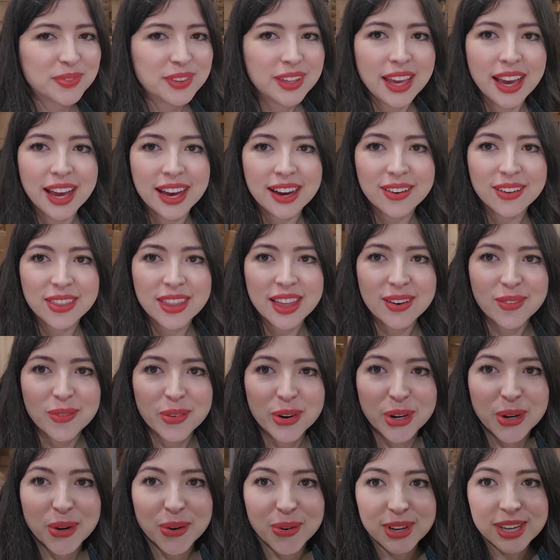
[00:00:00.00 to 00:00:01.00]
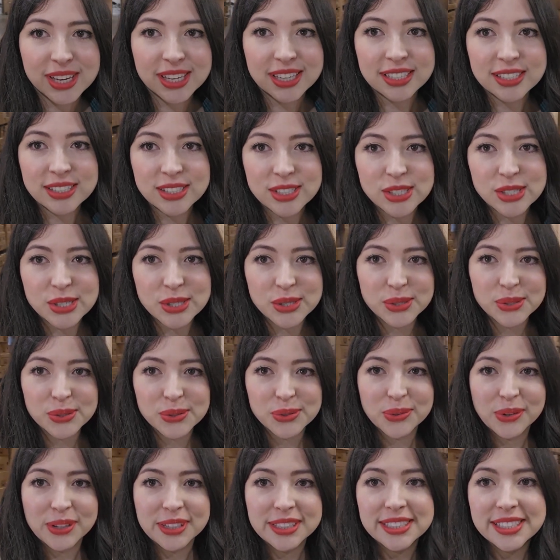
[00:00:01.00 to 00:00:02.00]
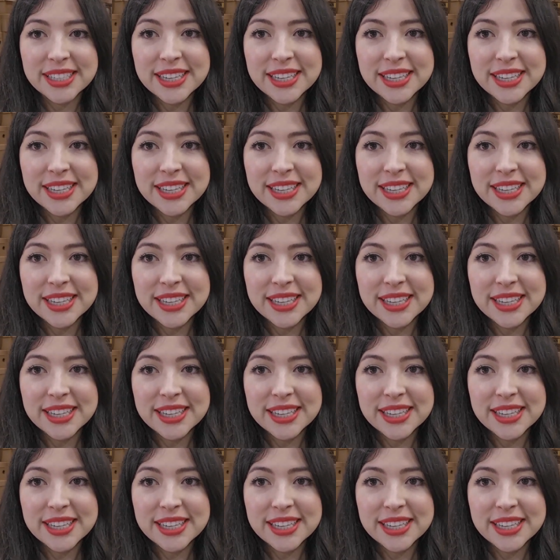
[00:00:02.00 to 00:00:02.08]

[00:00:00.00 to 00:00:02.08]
yeah, then we're going to